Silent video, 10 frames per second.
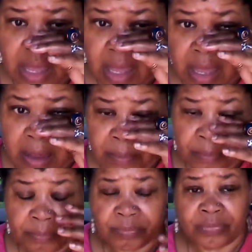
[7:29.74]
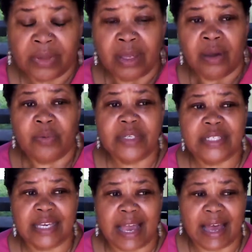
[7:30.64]
um, what's
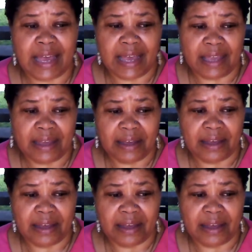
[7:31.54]
the guy?